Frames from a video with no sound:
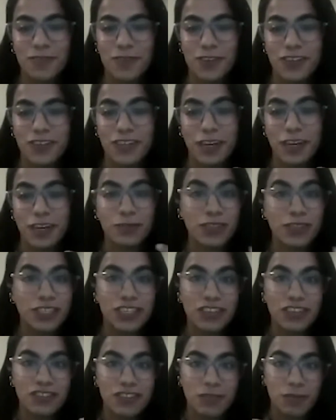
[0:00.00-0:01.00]
for a
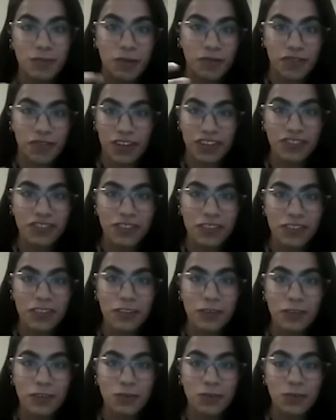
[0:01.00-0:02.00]
communications
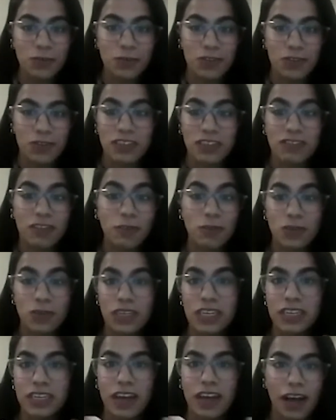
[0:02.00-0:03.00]
professional to reach out to
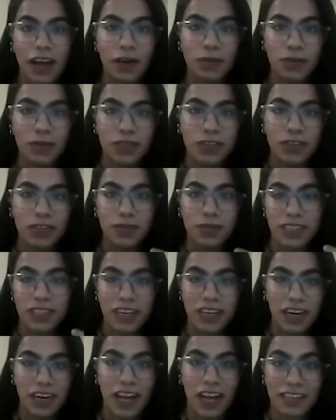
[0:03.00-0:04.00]
the entire world with
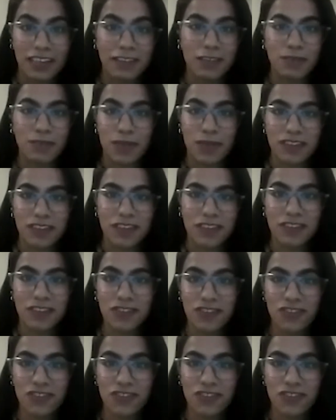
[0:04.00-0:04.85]
their client's message?